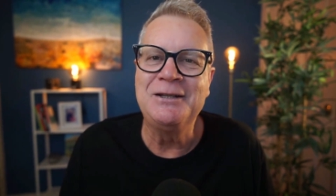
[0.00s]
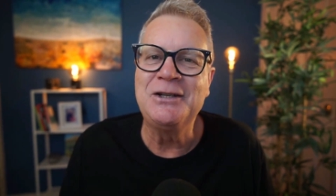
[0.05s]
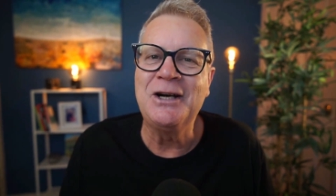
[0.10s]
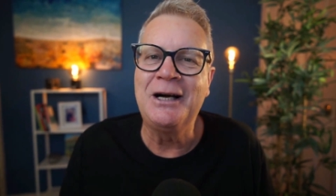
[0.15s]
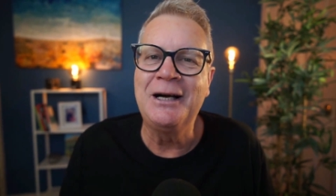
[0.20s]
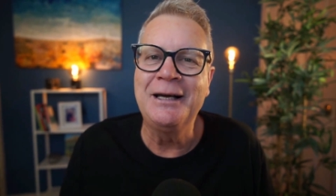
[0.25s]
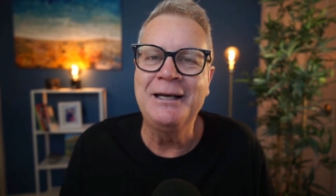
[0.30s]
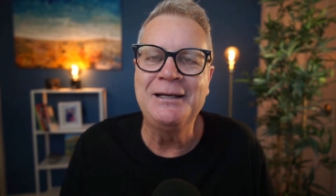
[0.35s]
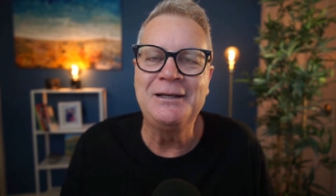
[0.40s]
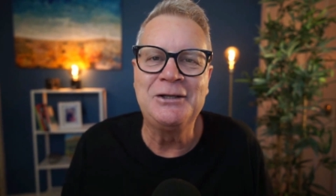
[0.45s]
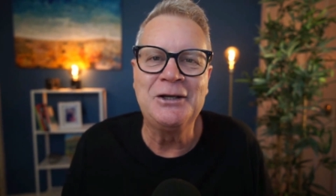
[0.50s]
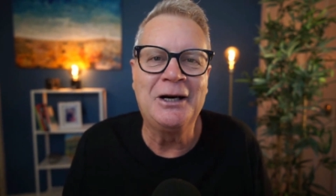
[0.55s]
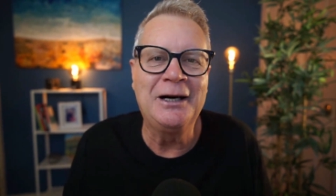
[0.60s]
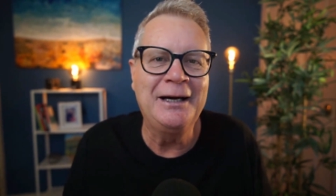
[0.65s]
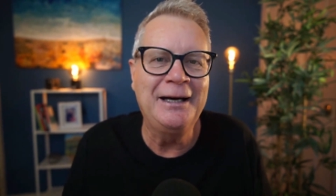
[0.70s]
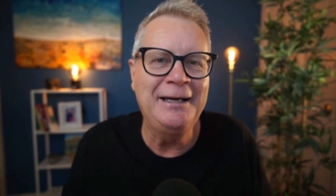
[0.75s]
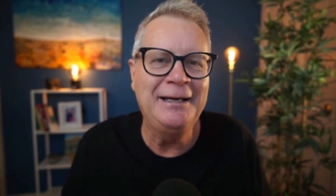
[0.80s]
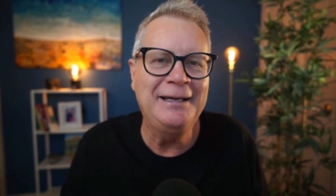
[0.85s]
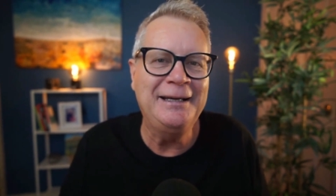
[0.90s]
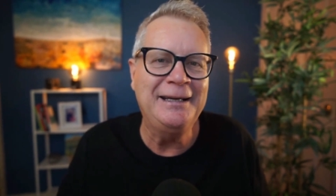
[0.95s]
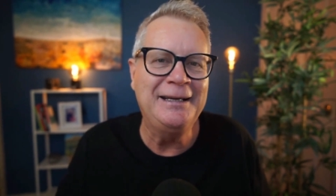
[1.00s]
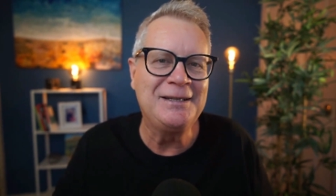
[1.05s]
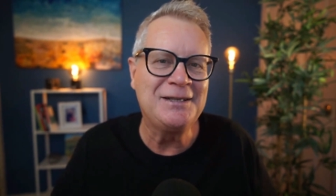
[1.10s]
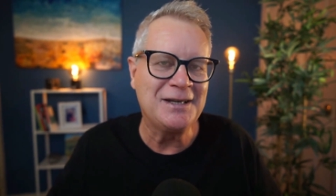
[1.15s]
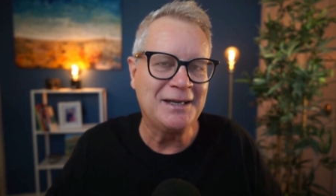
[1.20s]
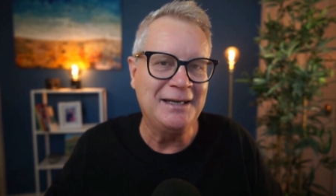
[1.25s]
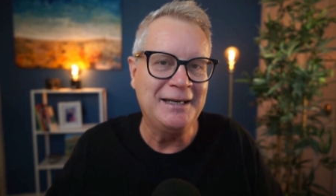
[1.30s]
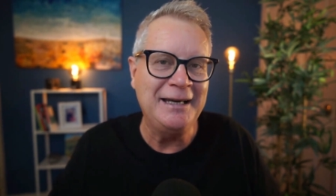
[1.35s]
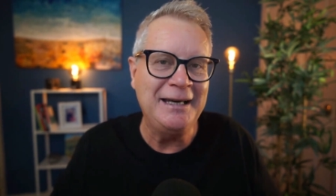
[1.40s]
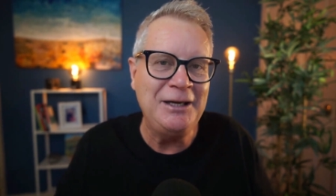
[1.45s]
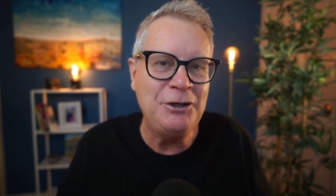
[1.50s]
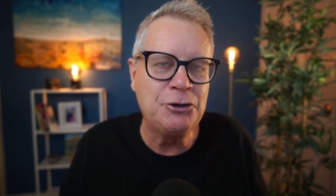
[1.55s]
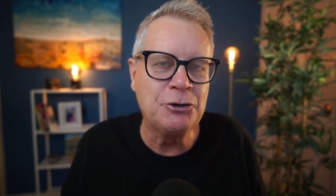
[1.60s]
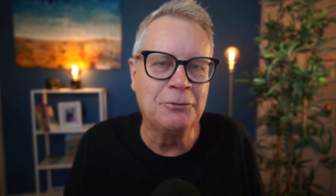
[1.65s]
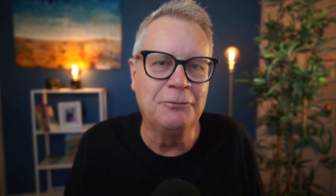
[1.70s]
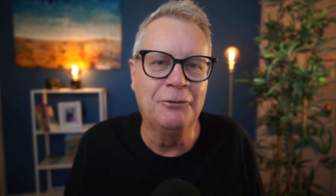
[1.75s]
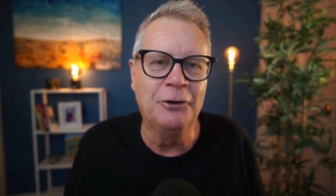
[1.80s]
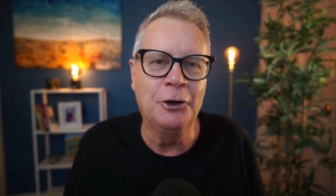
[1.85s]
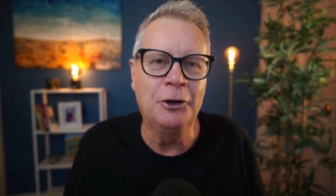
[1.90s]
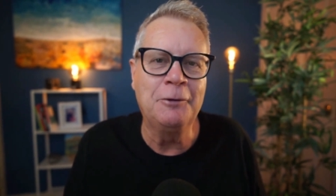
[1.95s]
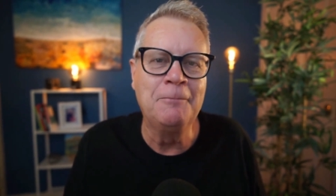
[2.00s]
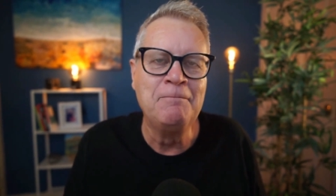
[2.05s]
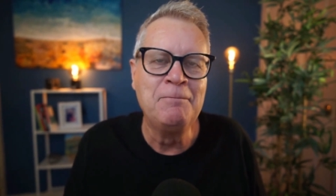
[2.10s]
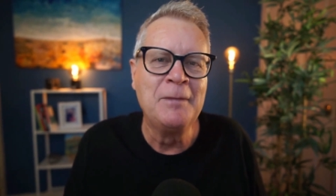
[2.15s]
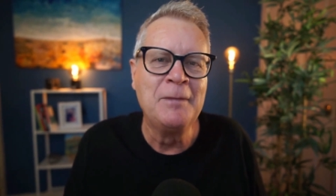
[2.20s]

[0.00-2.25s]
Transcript: Diane is an introvert,